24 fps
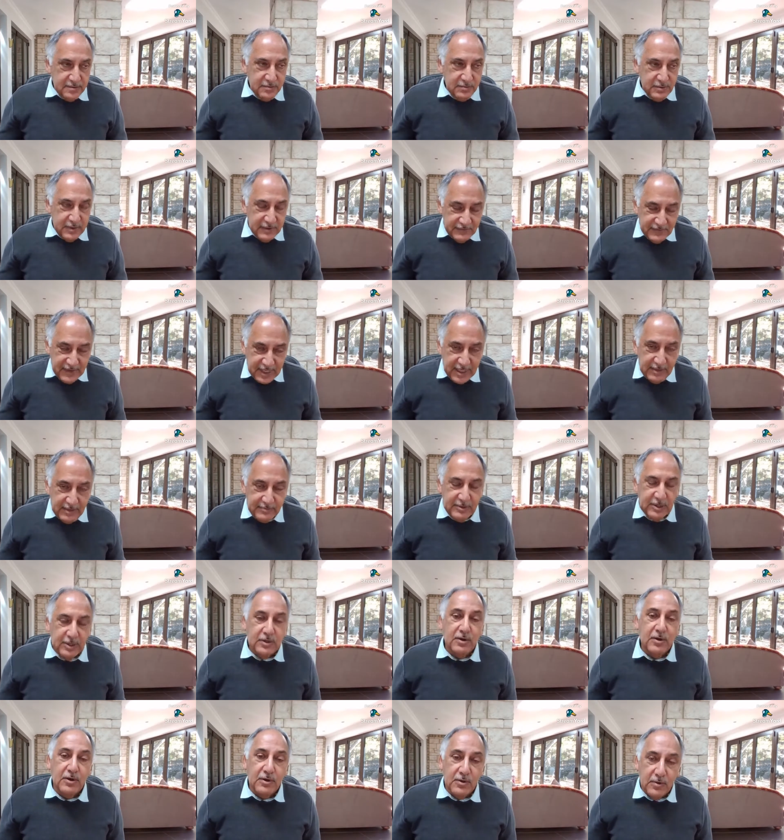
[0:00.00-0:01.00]
we've come
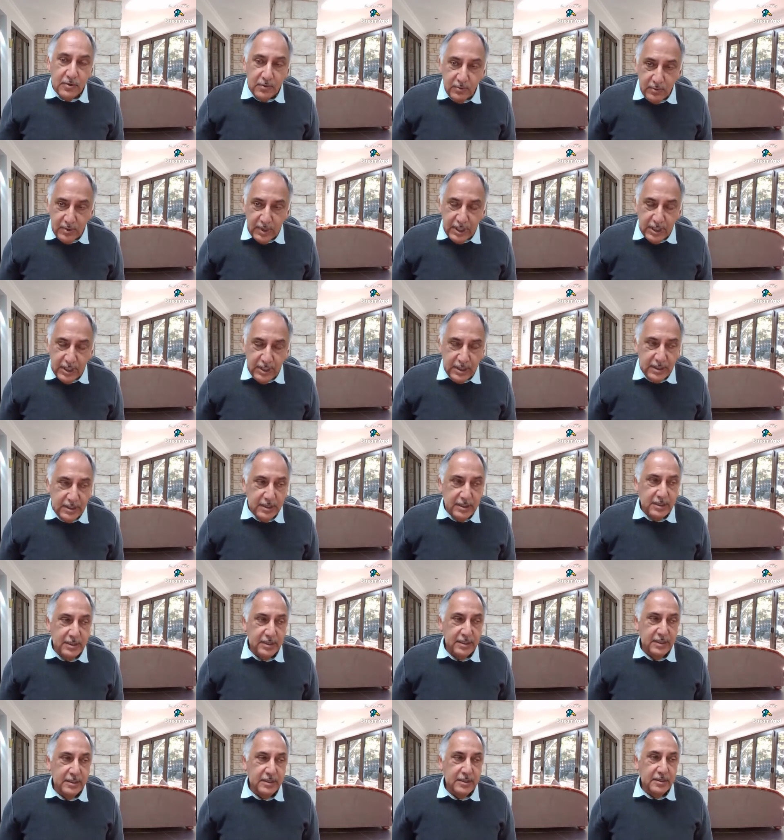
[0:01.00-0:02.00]
a long way
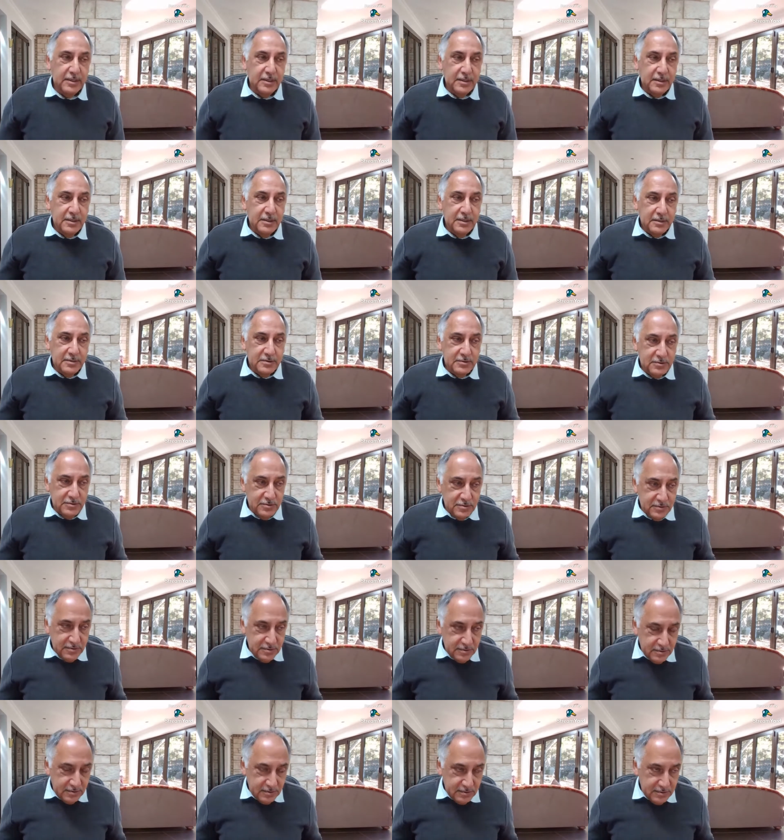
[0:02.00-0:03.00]

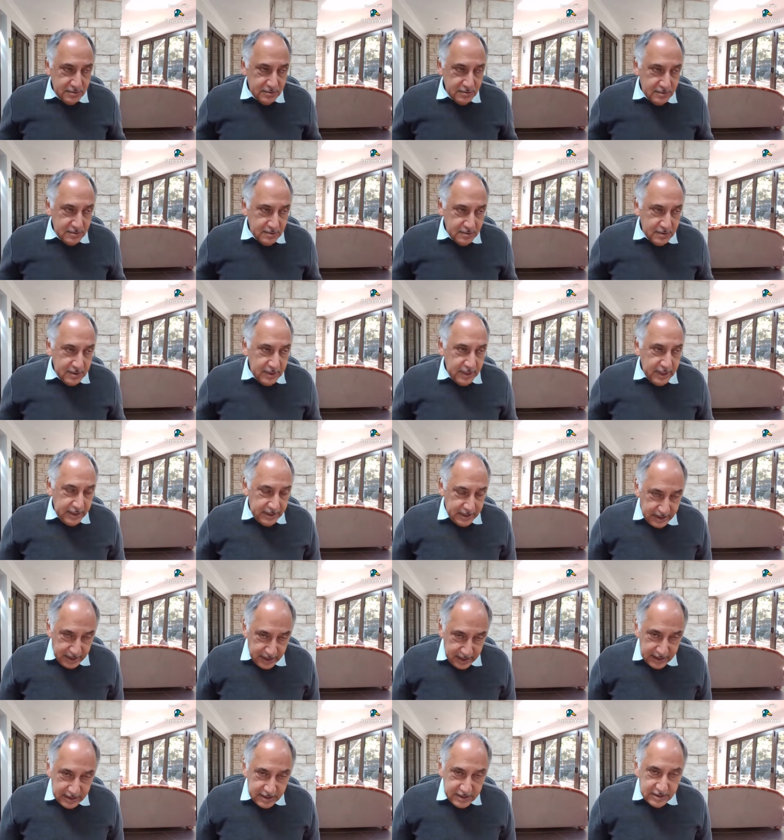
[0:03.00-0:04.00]
to
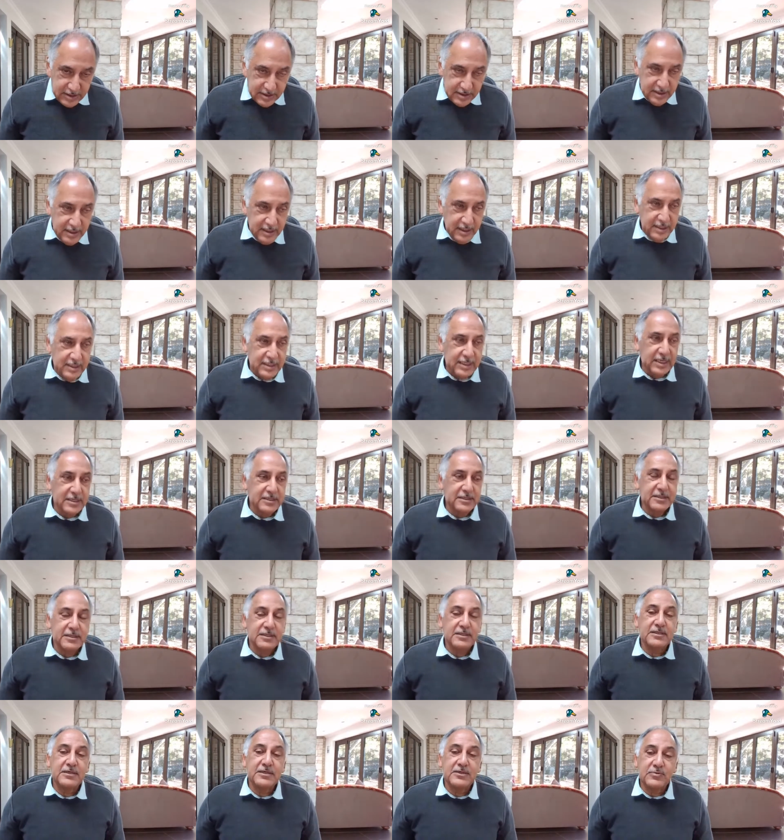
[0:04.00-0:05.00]
engaging, and I
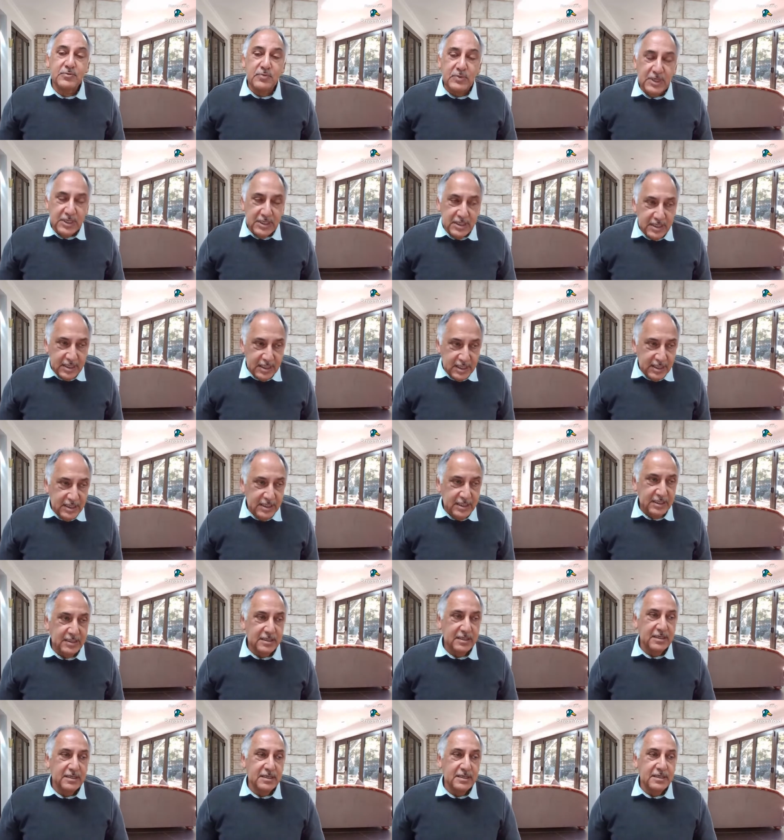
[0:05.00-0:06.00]
think that we
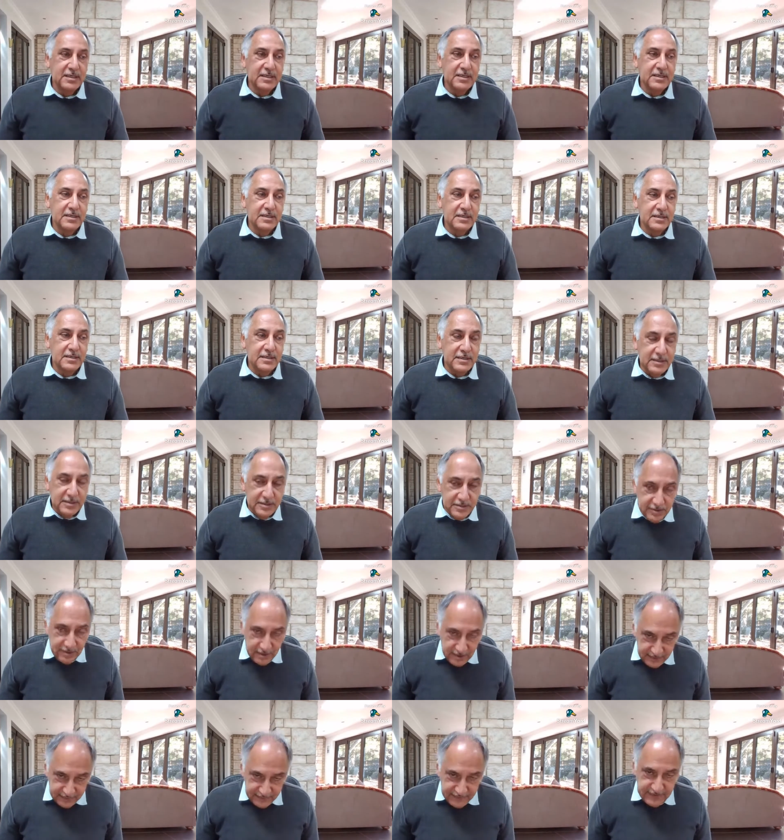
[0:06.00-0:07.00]
can
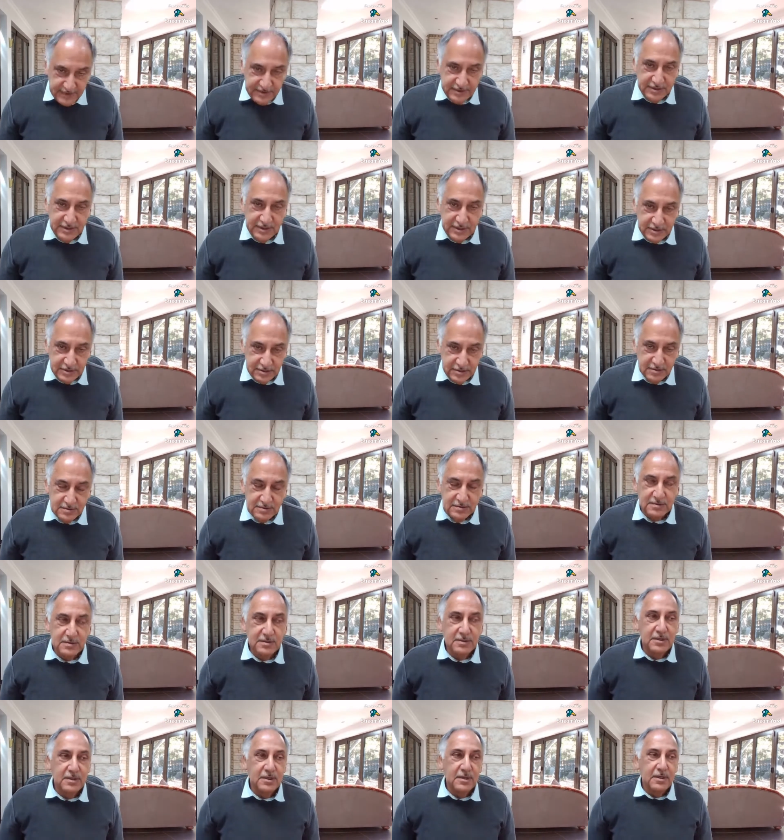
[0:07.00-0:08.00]
resolve this issue
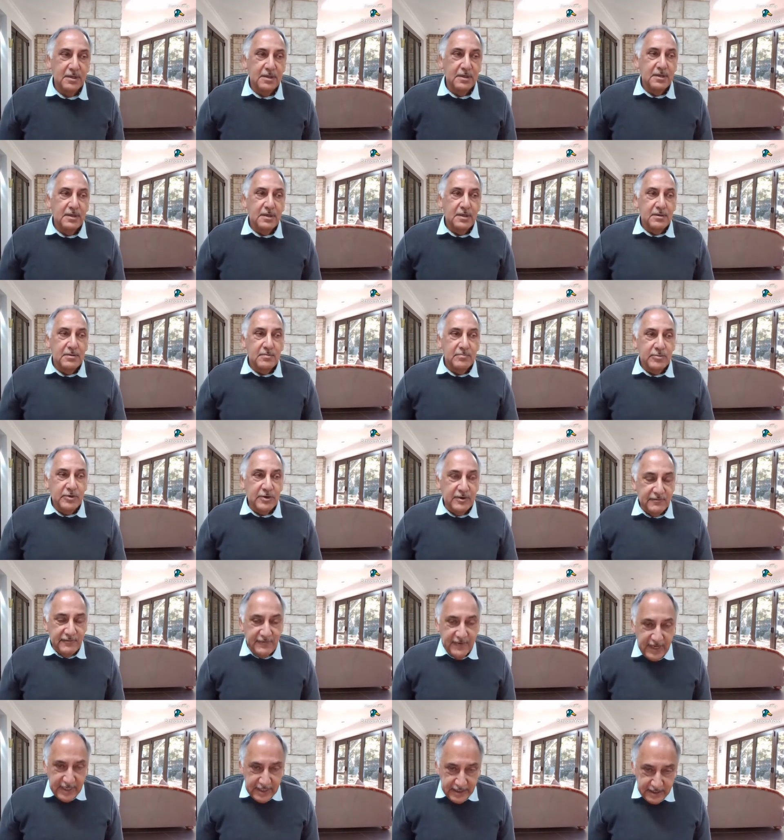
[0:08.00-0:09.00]

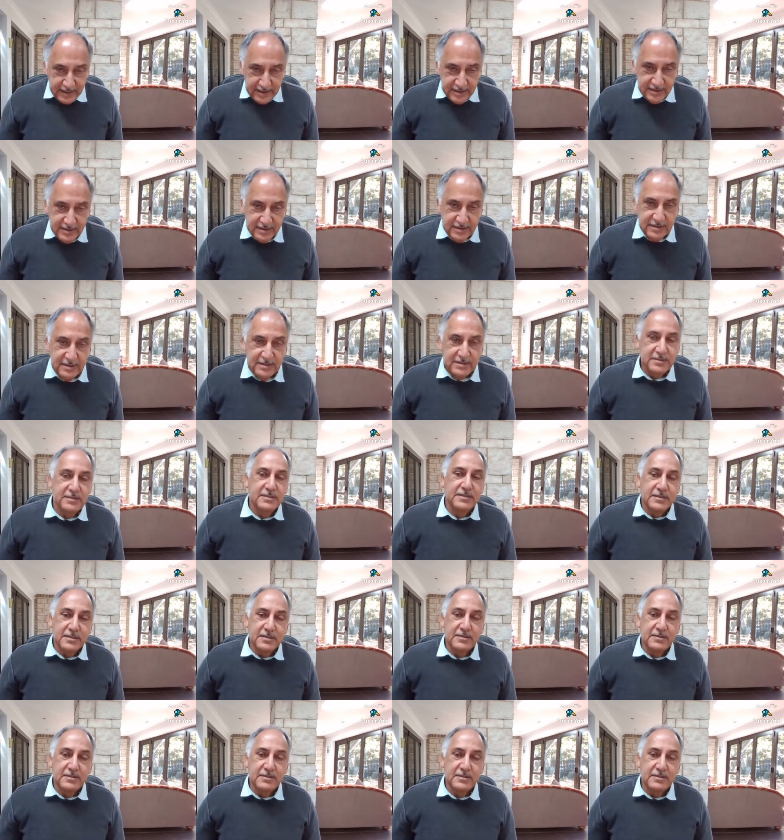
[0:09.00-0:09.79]
provided